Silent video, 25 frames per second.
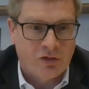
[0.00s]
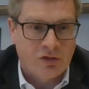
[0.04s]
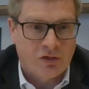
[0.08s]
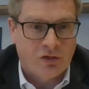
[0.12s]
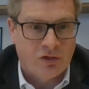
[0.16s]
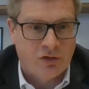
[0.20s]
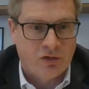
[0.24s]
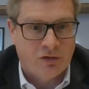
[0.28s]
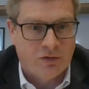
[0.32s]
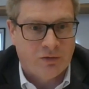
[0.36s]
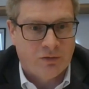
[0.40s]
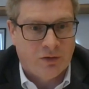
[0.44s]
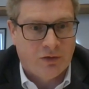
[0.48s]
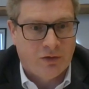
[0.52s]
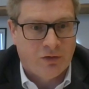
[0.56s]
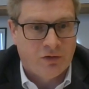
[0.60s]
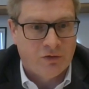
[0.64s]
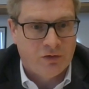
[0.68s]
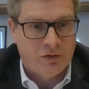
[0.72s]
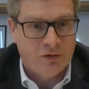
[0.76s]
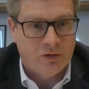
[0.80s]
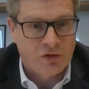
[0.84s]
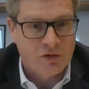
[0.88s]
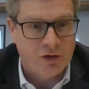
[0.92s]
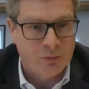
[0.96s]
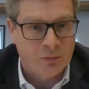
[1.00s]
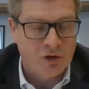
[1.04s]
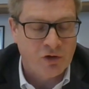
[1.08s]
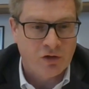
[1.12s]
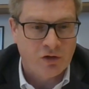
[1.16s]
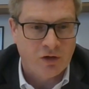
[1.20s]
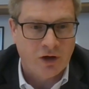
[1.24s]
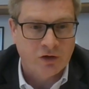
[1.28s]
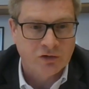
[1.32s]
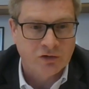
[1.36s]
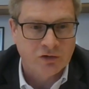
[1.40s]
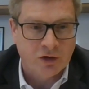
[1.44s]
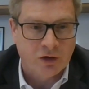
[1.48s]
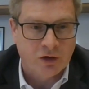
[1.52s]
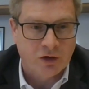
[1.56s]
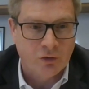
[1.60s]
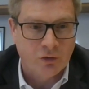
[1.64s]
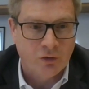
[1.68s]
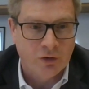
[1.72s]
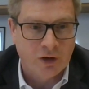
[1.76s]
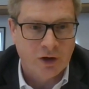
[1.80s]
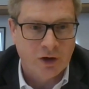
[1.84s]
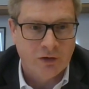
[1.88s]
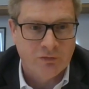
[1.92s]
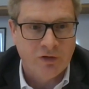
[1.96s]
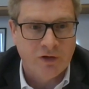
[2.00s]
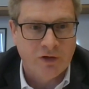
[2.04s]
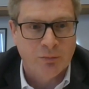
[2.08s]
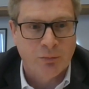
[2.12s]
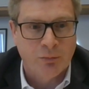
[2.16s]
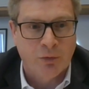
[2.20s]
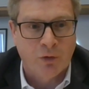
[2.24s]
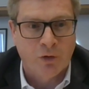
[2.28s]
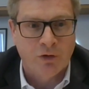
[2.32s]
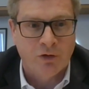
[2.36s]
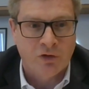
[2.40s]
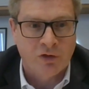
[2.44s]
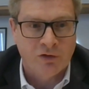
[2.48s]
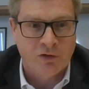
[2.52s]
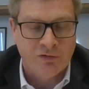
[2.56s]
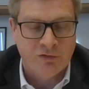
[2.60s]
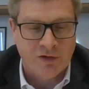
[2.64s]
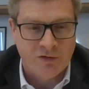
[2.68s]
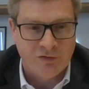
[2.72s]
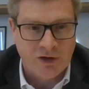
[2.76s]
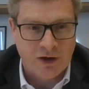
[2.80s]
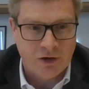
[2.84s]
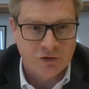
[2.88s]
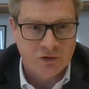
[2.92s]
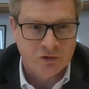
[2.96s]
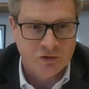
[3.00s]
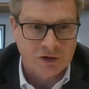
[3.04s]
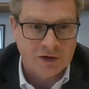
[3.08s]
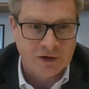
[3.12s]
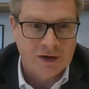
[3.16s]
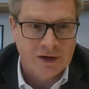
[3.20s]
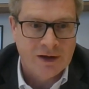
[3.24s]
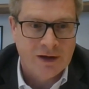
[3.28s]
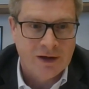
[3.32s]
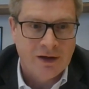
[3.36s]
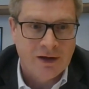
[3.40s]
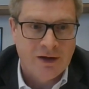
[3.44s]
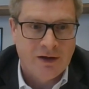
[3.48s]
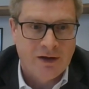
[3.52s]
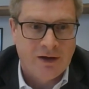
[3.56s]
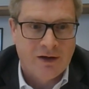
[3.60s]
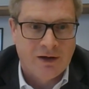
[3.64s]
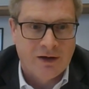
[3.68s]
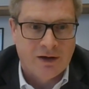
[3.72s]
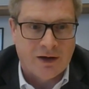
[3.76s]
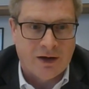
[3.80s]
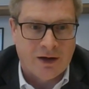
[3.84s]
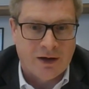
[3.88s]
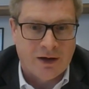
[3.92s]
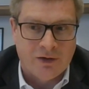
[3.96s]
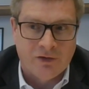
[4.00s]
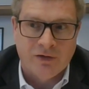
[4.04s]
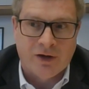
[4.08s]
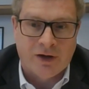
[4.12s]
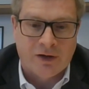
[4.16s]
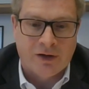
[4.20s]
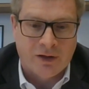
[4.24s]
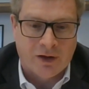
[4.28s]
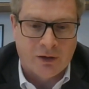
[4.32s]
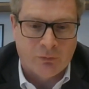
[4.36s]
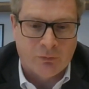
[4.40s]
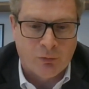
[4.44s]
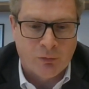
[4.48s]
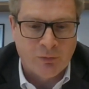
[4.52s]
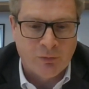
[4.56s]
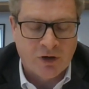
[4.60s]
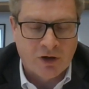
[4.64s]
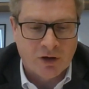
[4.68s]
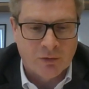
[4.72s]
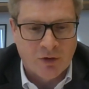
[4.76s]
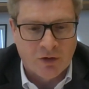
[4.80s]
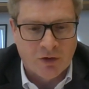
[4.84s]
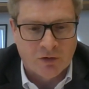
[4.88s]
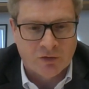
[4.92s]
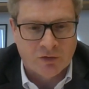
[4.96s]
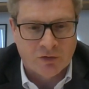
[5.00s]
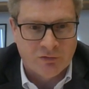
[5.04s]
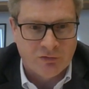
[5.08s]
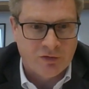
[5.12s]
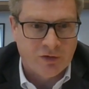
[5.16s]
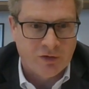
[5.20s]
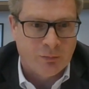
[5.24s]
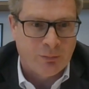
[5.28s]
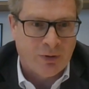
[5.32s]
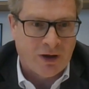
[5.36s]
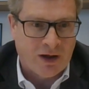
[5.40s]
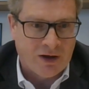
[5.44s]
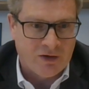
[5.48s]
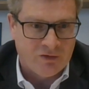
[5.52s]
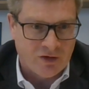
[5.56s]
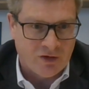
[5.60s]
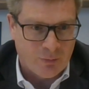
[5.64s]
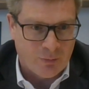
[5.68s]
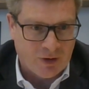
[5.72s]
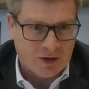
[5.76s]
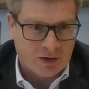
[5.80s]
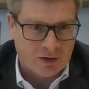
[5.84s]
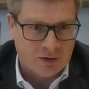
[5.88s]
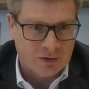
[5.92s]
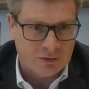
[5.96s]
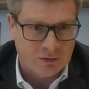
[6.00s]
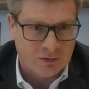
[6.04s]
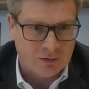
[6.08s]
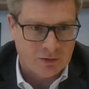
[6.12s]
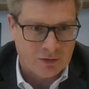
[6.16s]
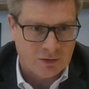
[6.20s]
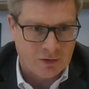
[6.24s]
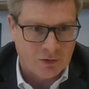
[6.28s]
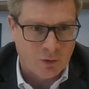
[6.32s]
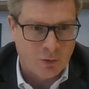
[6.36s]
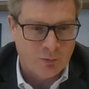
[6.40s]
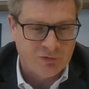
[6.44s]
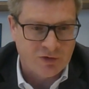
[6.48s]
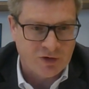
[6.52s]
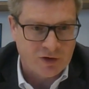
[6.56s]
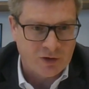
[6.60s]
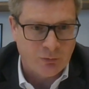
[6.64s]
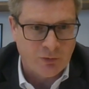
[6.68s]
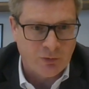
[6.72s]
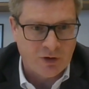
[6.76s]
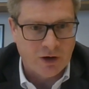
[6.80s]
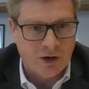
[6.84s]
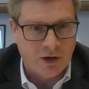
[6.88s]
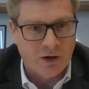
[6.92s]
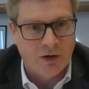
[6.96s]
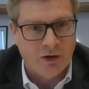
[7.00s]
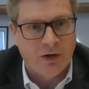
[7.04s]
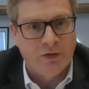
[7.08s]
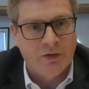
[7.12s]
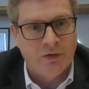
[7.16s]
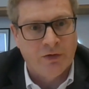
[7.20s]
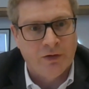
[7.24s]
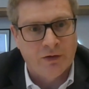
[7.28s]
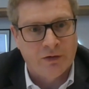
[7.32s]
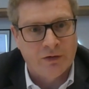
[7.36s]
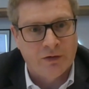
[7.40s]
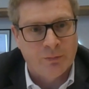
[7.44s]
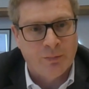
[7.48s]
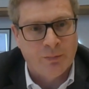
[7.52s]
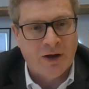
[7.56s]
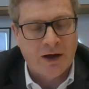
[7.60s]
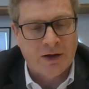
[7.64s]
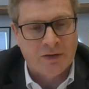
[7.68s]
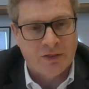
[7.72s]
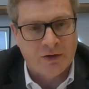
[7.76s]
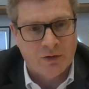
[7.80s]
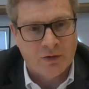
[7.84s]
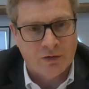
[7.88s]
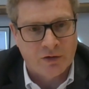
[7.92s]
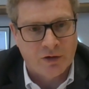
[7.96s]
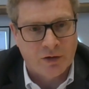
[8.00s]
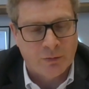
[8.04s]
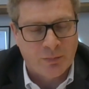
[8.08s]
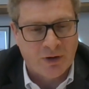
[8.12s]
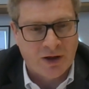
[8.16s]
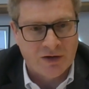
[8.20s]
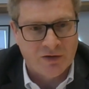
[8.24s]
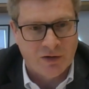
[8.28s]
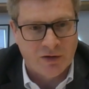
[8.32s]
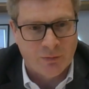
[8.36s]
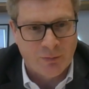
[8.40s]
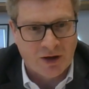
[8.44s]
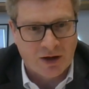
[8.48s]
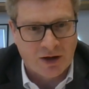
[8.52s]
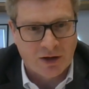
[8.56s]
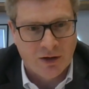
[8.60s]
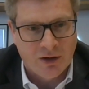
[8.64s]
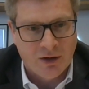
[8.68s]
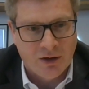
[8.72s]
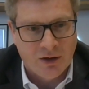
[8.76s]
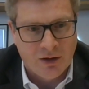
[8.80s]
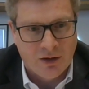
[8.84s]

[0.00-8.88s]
is there is an appreciation growing of the importance of aviation. And I think when we come out of the pandemic, and hopefully we are on the path out of the pandemic,